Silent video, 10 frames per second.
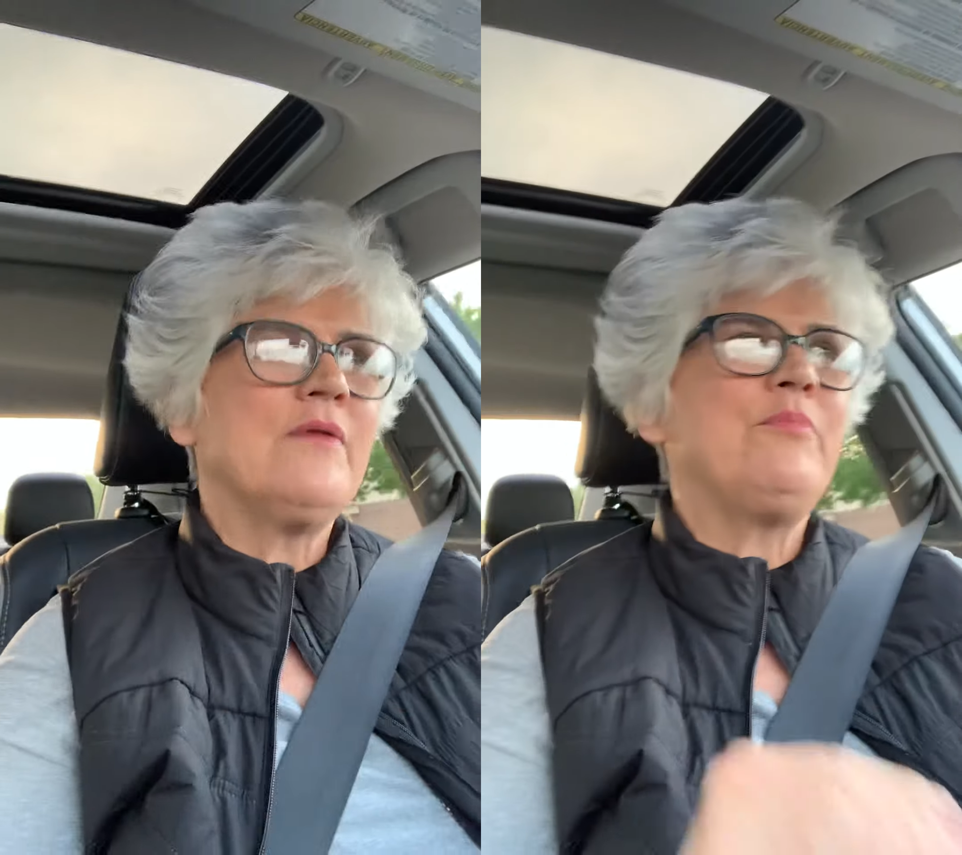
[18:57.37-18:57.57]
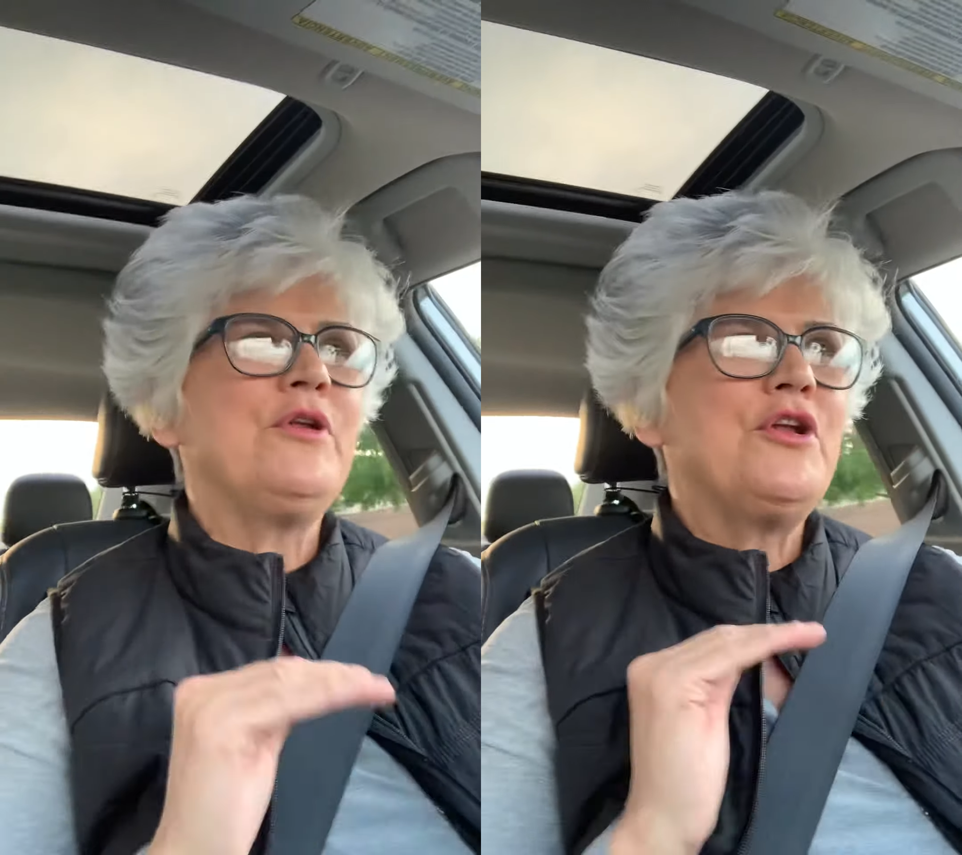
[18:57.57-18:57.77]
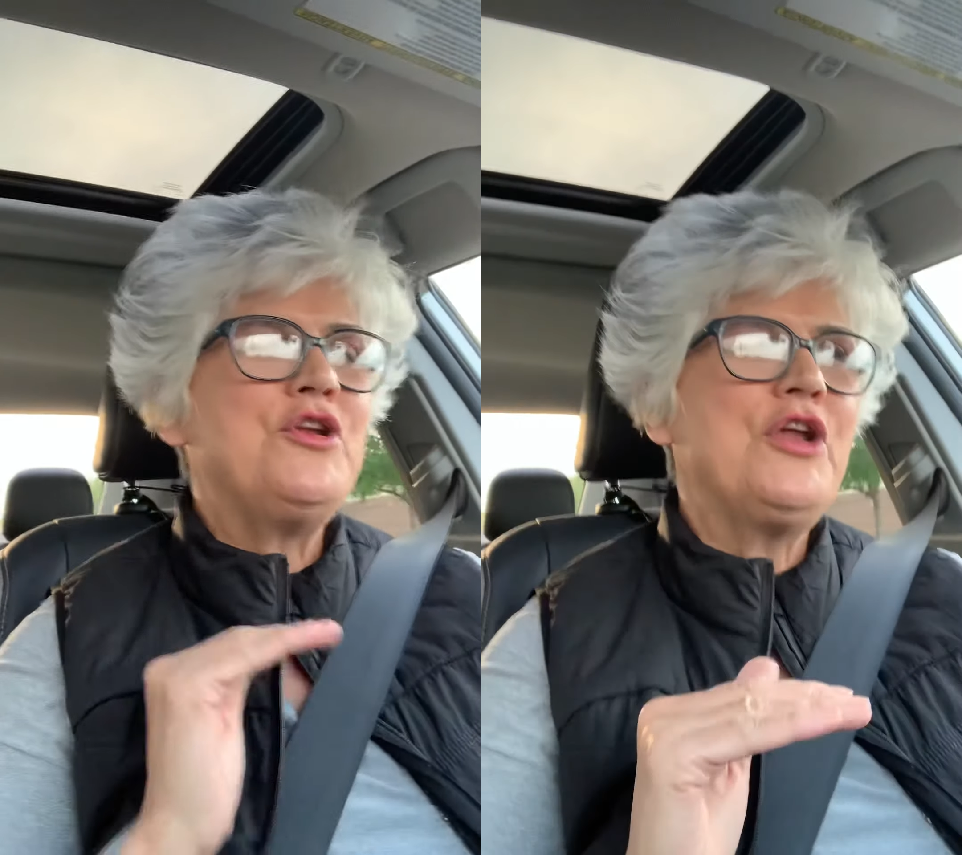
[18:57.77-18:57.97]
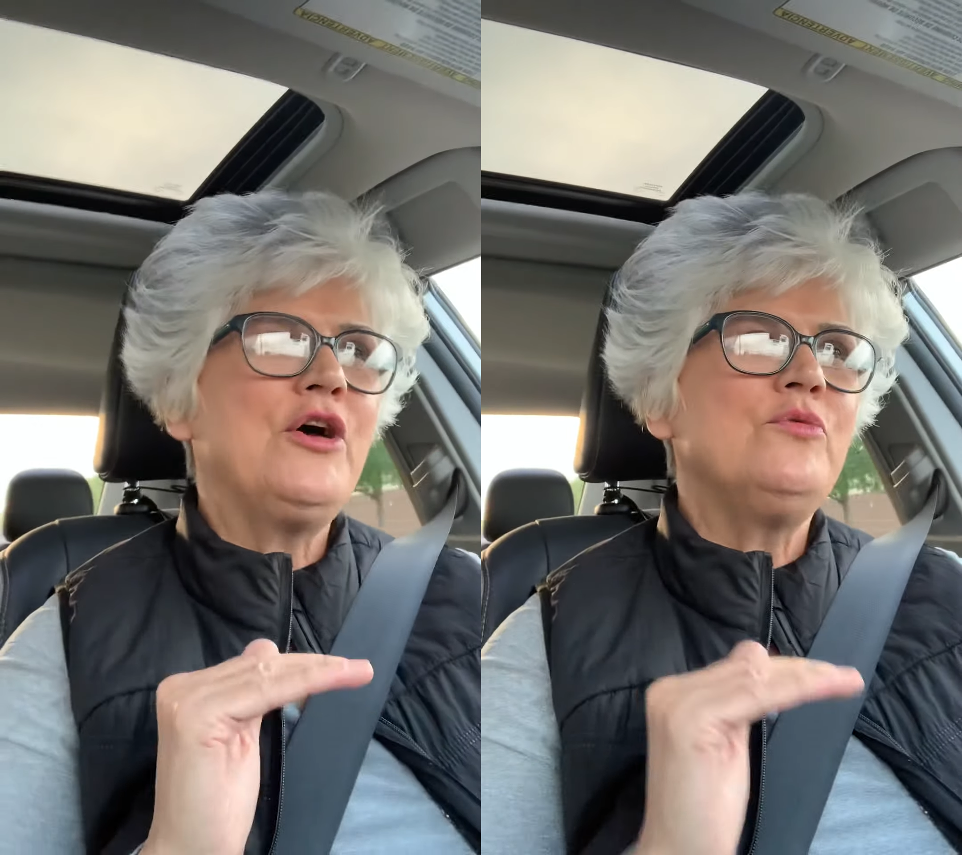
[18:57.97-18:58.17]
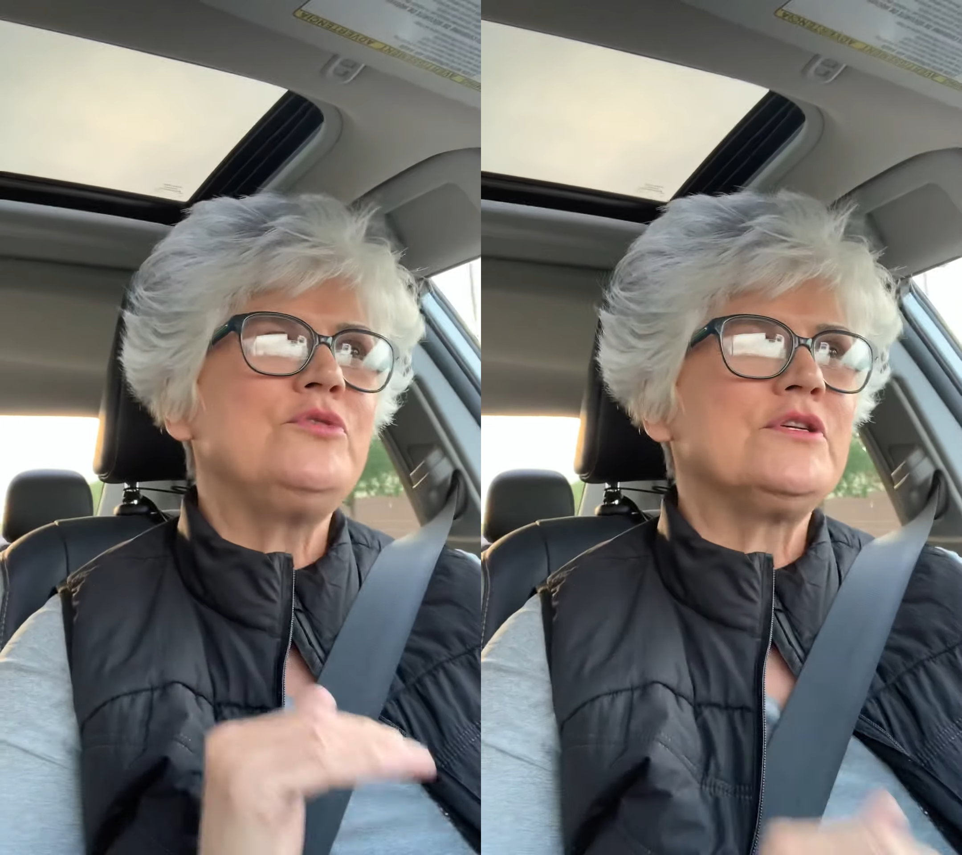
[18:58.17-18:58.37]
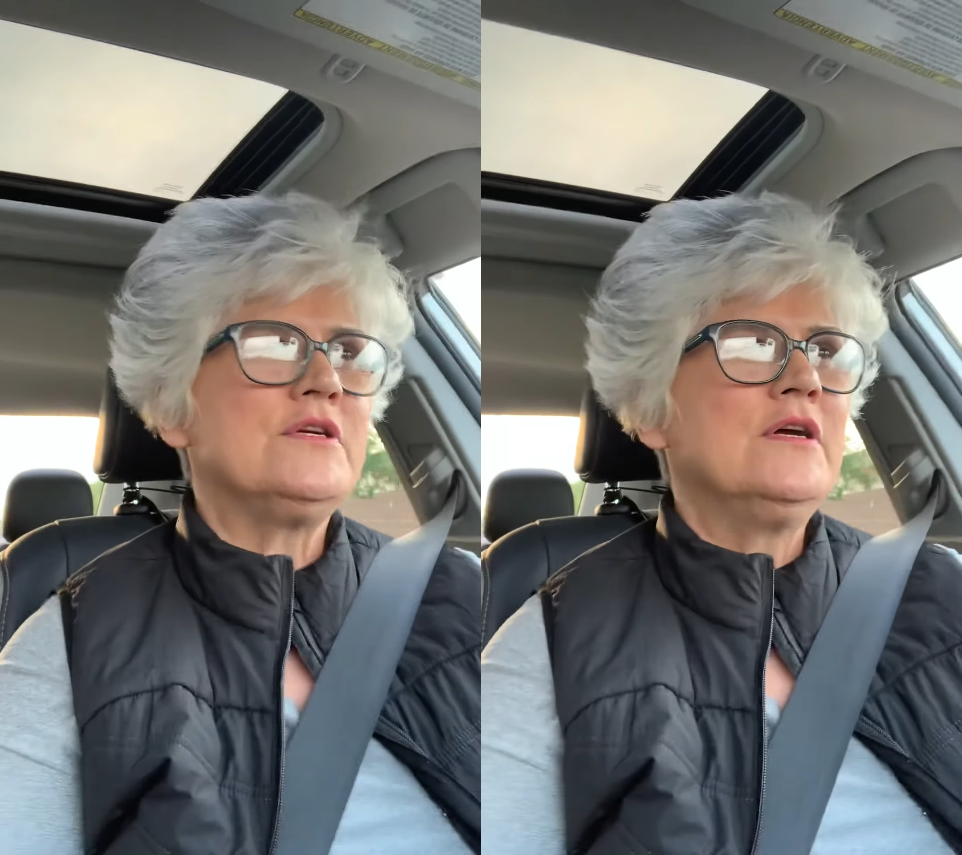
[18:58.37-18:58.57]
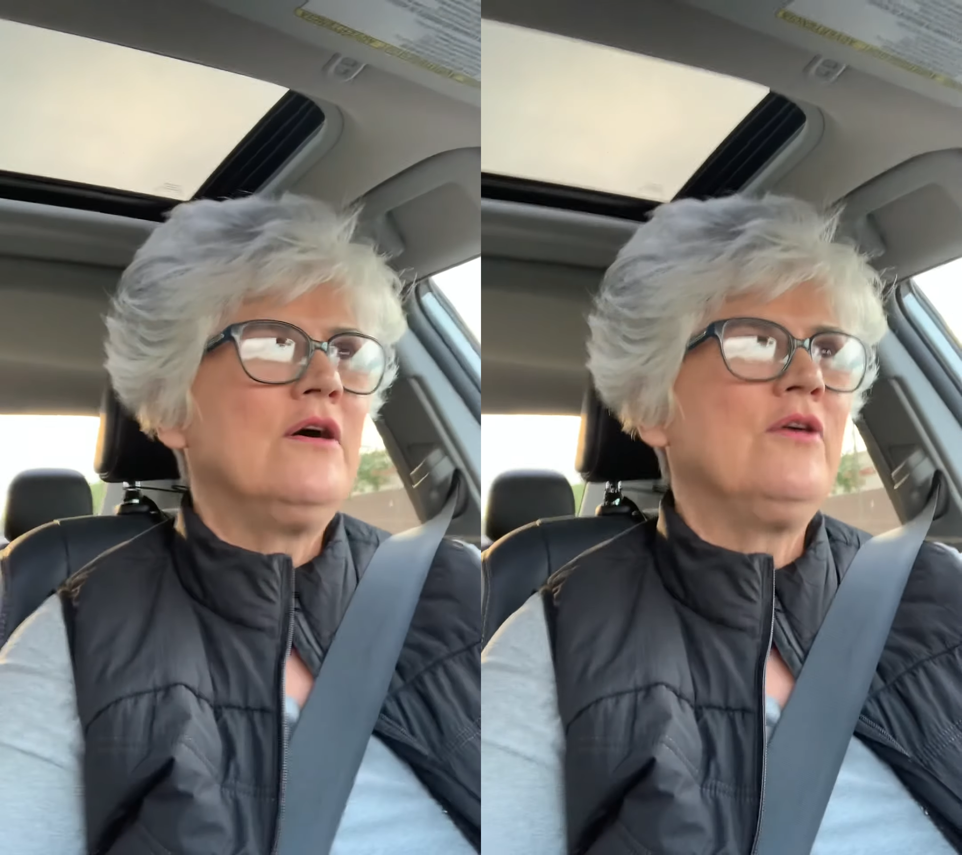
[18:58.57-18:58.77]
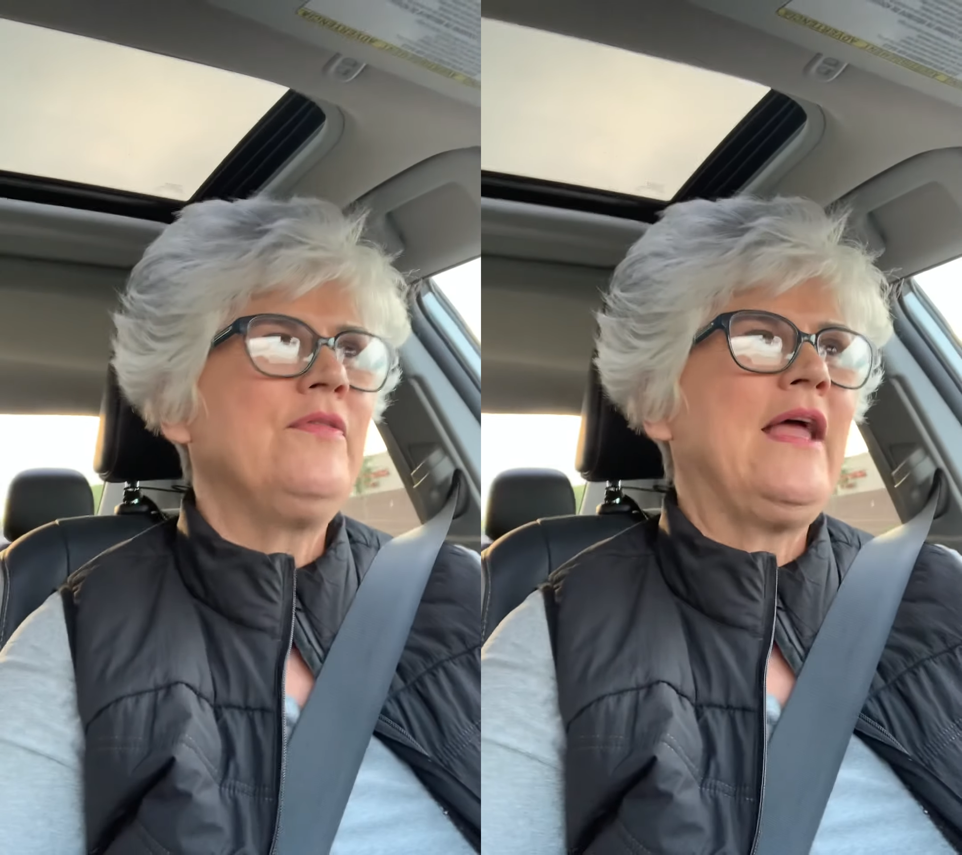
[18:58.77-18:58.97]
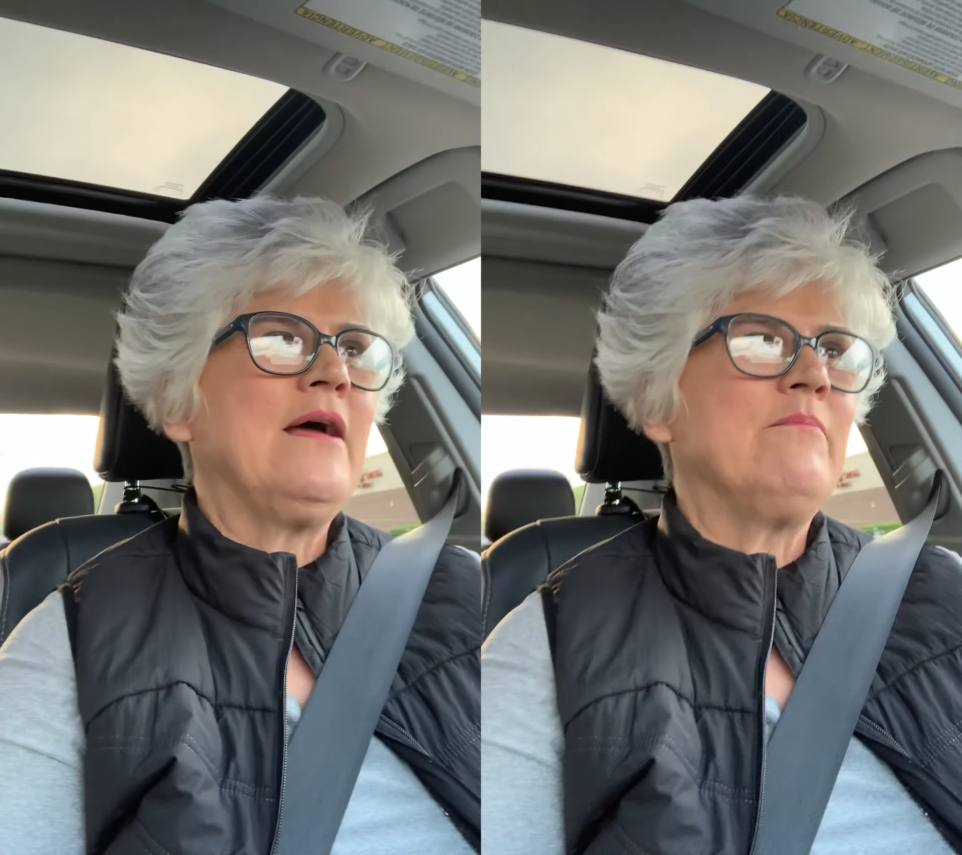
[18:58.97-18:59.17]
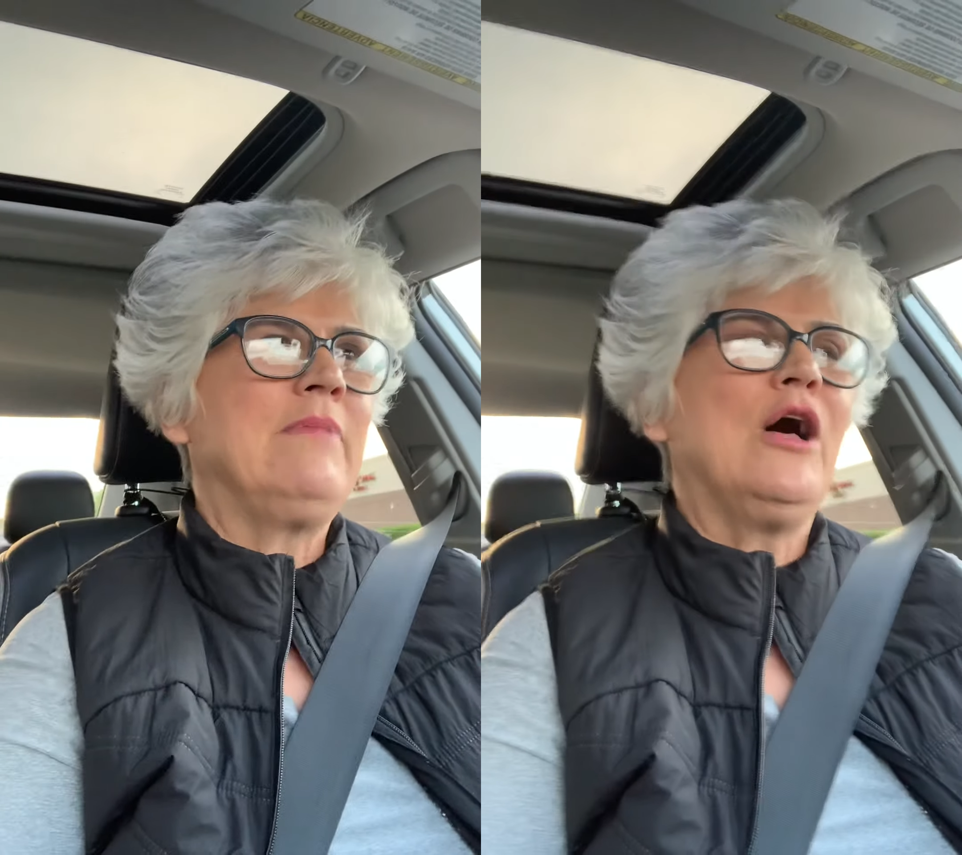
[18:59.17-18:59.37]
put a note on
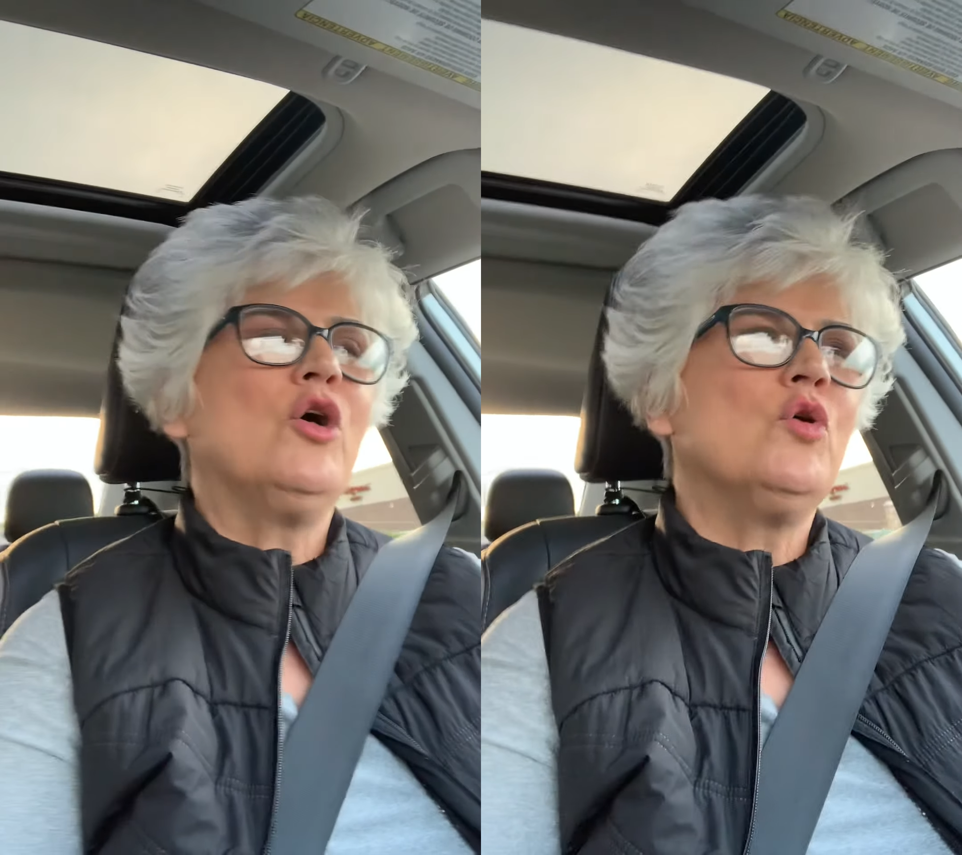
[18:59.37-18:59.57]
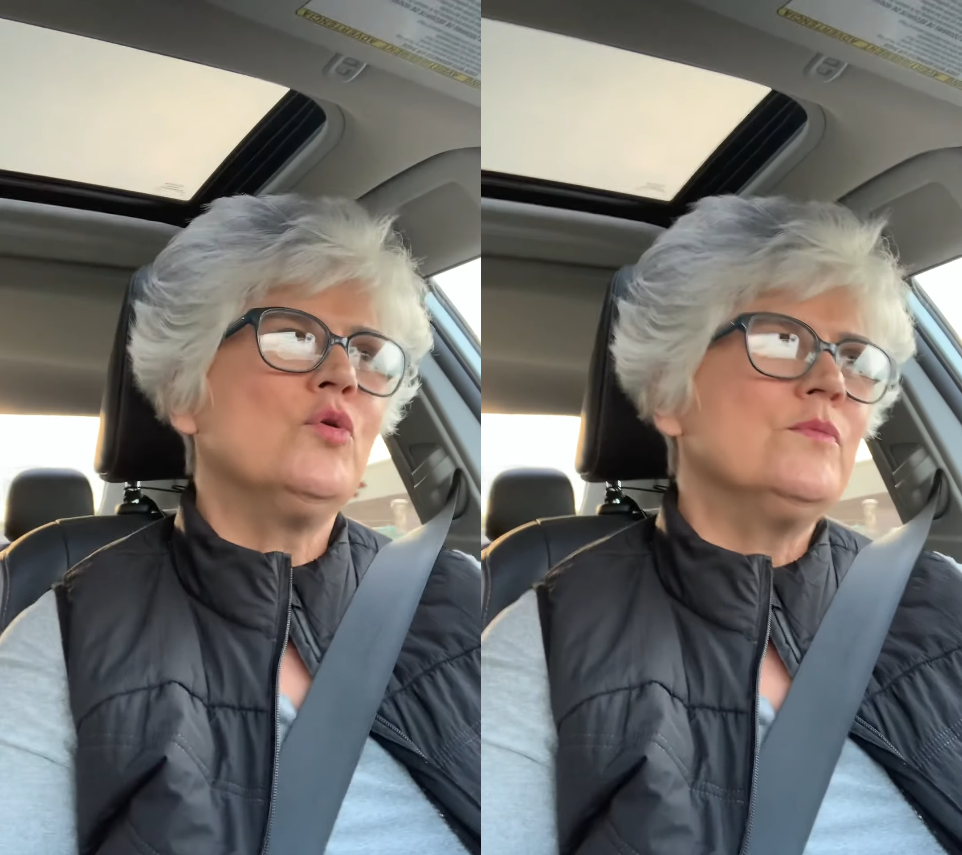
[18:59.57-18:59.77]
that bowl,